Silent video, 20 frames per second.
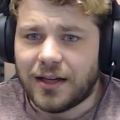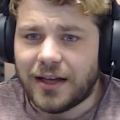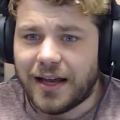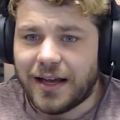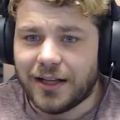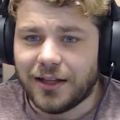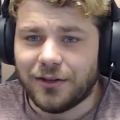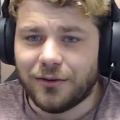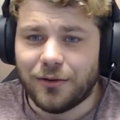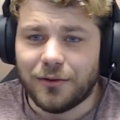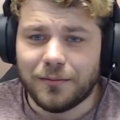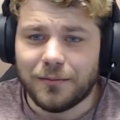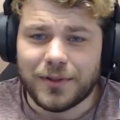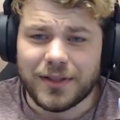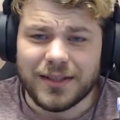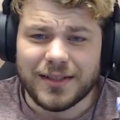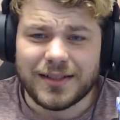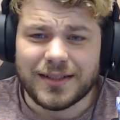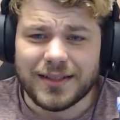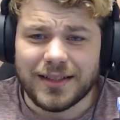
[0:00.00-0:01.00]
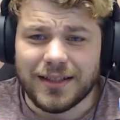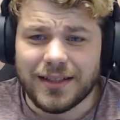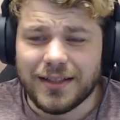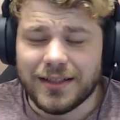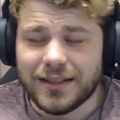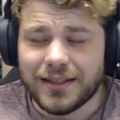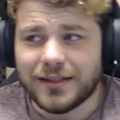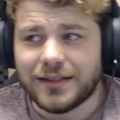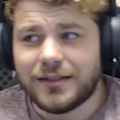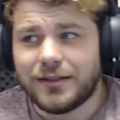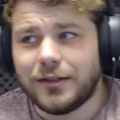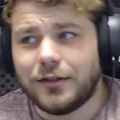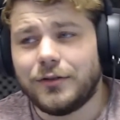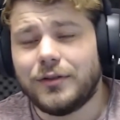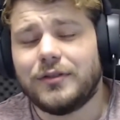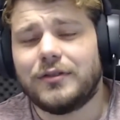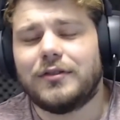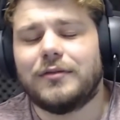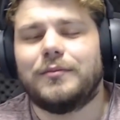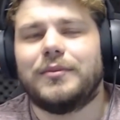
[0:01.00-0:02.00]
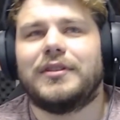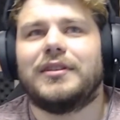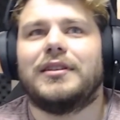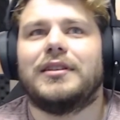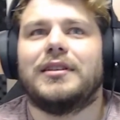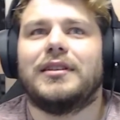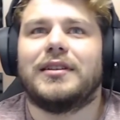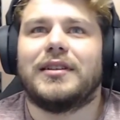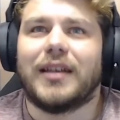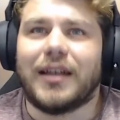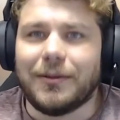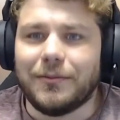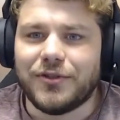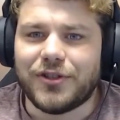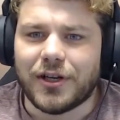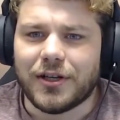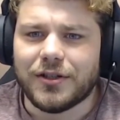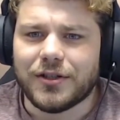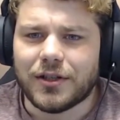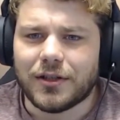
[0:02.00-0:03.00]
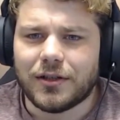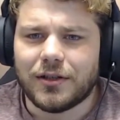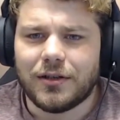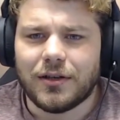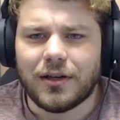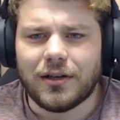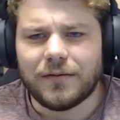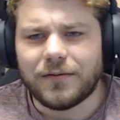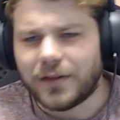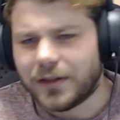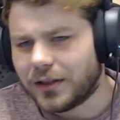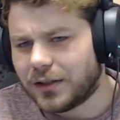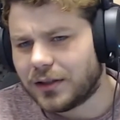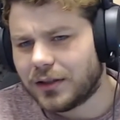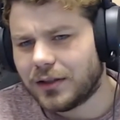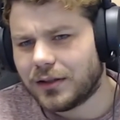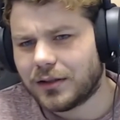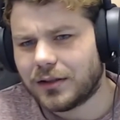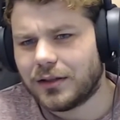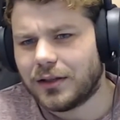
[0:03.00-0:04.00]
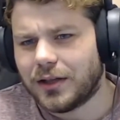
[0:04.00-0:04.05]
Halo on PC is going to be game changing, I think.